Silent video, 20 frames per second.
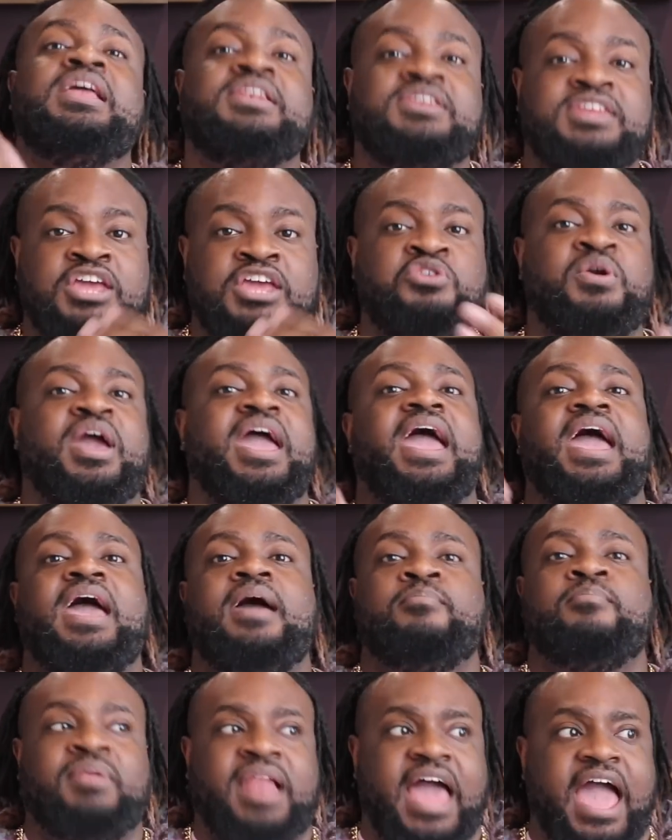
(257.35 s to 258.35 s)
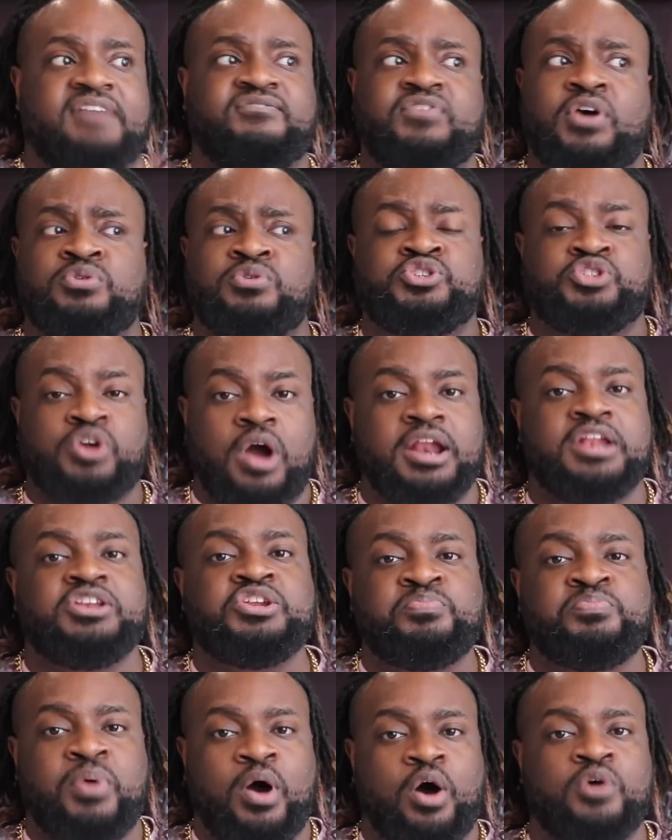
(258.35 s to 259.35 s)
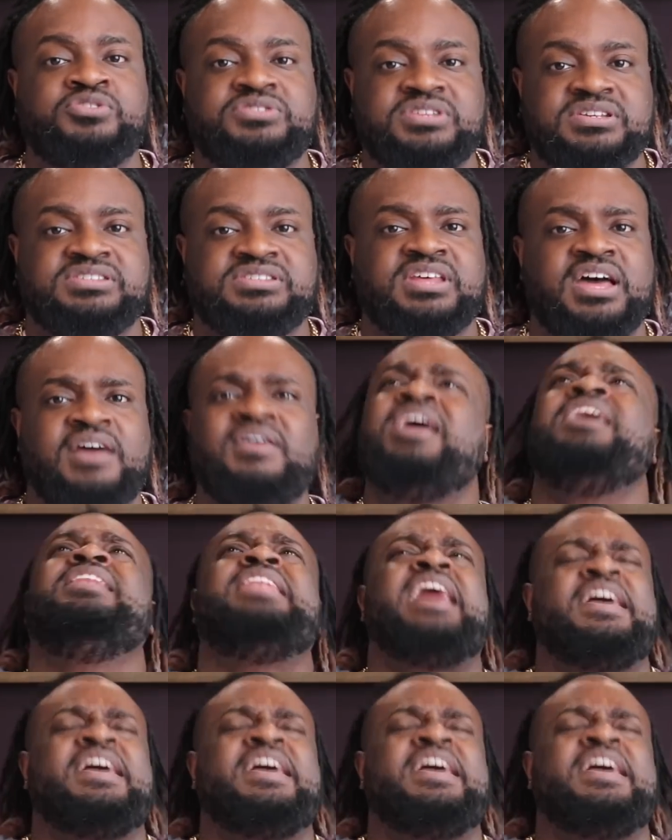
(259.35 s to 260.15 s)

Then you had black folks starting to post this stuff.